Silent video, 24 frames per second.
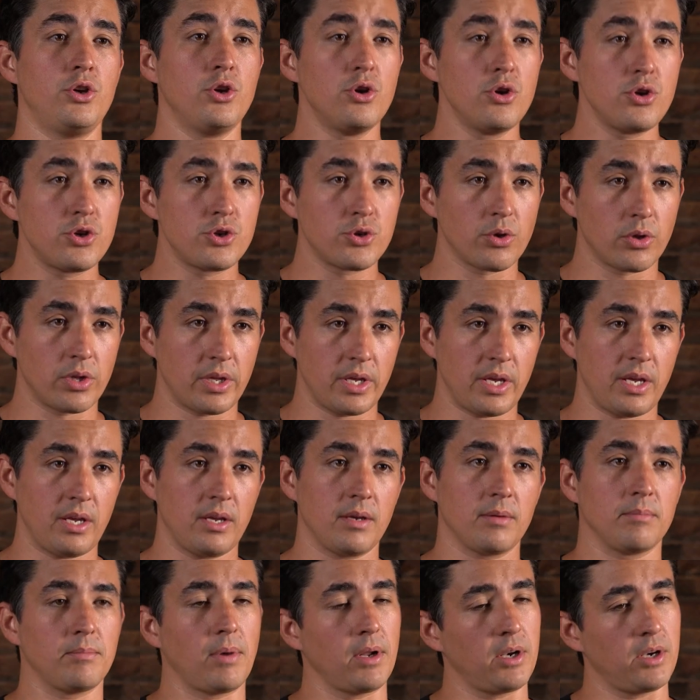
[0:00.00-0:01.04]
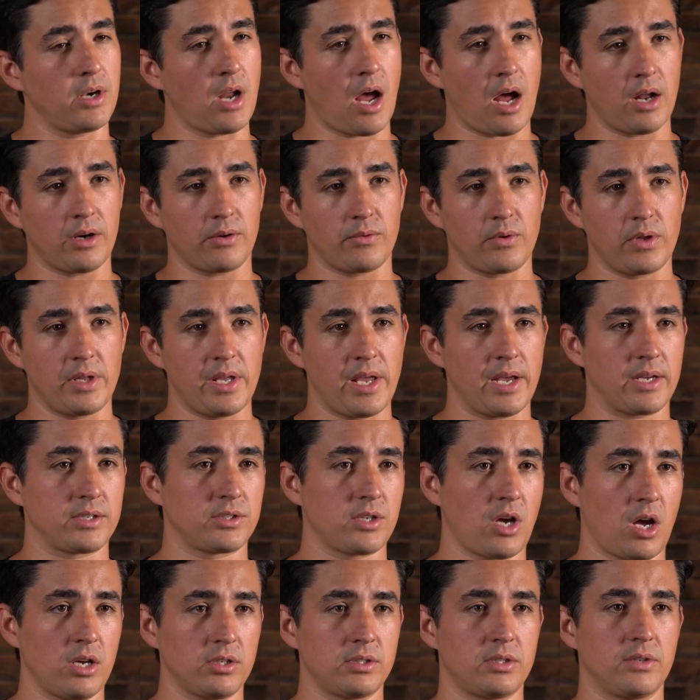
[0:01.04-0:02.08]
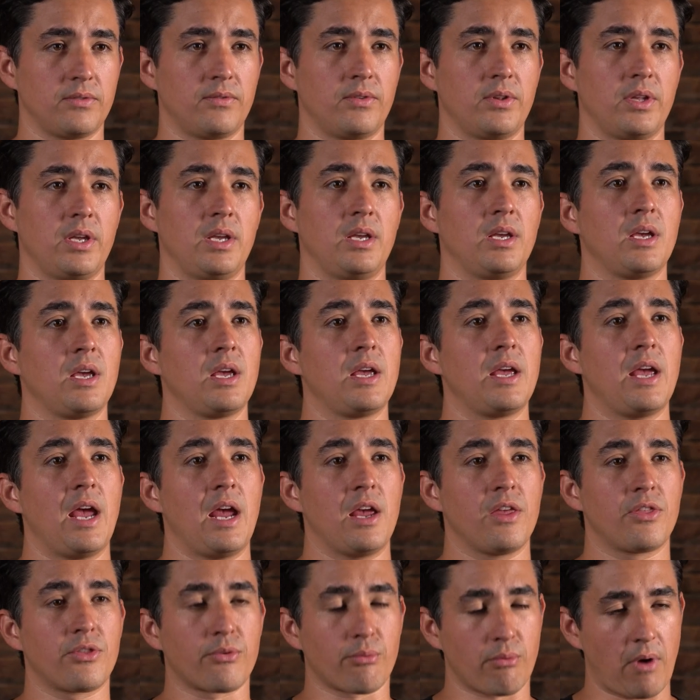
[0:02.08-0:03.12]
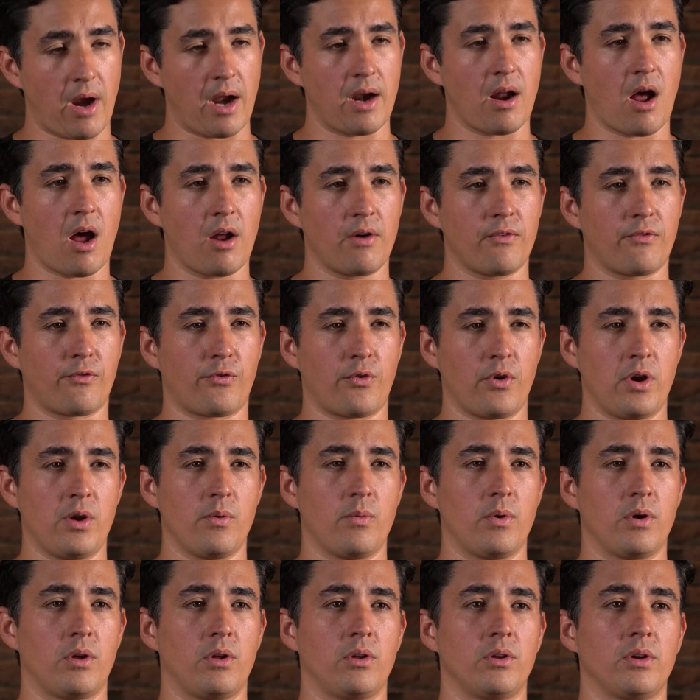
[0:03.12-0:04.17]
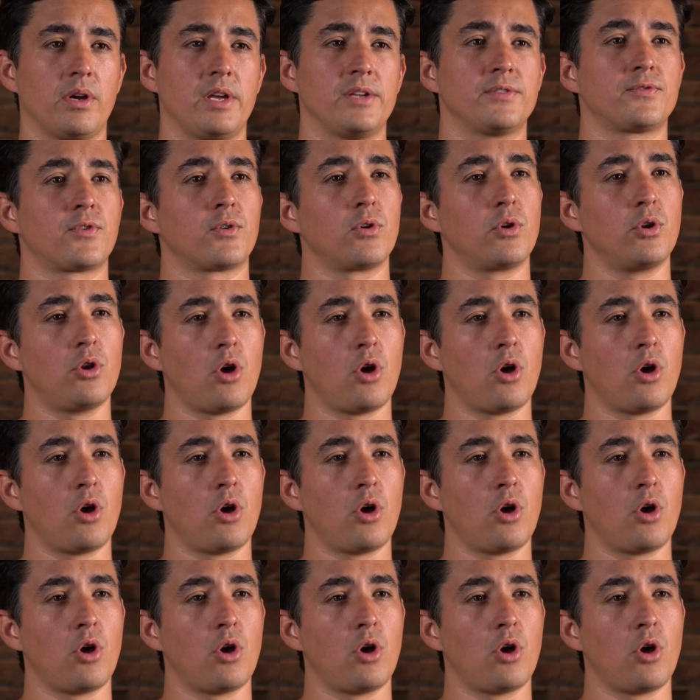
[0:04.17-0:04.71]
Usually, but not really exhaustively, a thread-on freewheel is for